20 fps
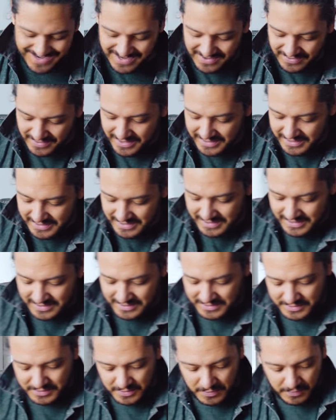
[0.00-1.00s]
Alright,
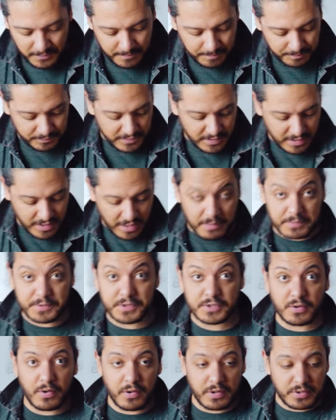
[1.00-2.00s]
so I'm
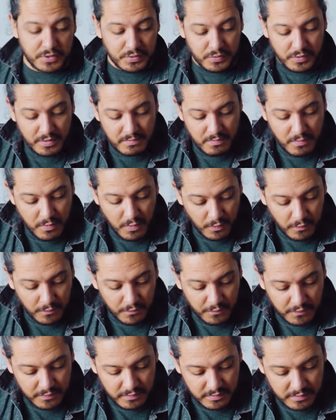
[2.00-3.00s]
just going to remove
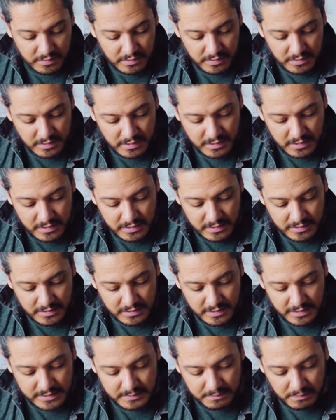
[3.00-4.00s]

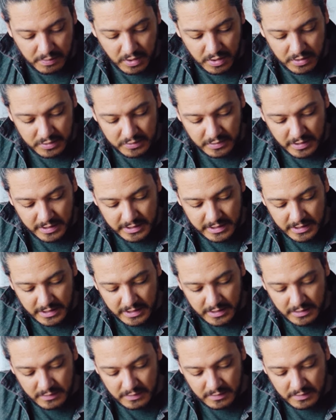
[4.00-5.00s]
this part right
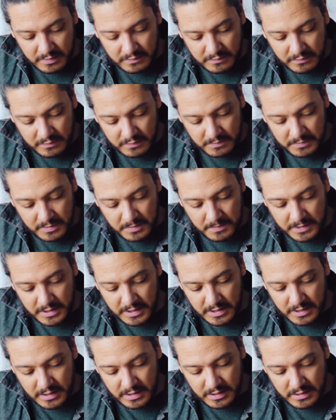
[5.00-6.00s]
here from the
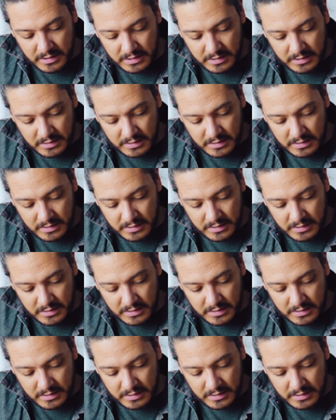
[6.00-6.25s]
beginning,